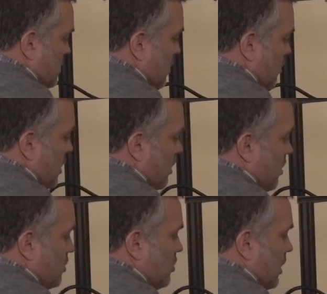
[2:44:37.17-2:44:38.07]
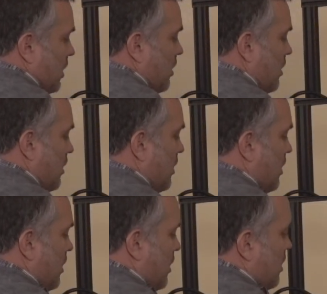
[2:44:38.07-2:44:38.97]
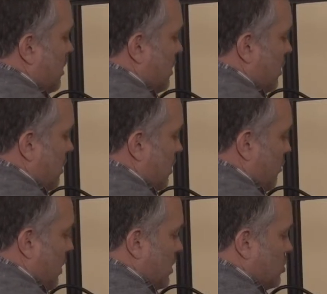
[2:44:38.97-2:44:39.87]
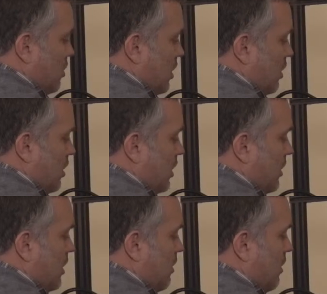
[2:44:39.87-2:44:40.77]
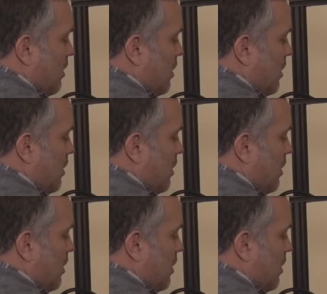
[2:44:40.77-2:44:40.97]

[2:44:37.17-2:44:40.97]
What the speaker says: So the credit card trick. You wedge your credit card in there.